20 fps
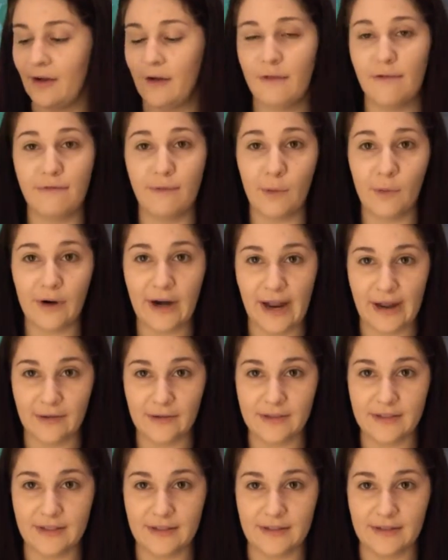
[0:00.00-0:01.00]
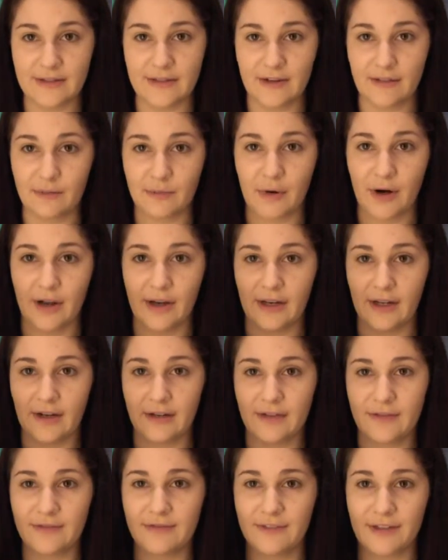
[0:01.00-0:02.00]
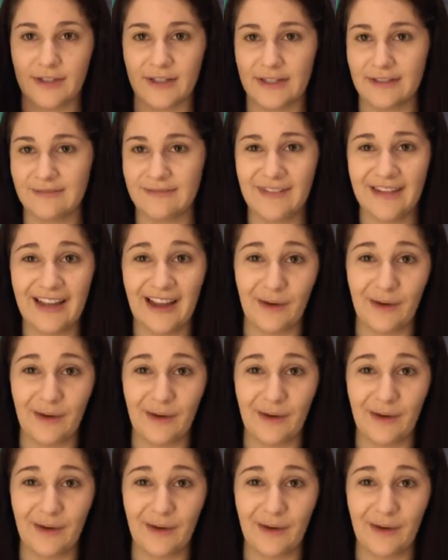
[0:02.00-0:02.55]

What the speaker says: 4 ounces of product for,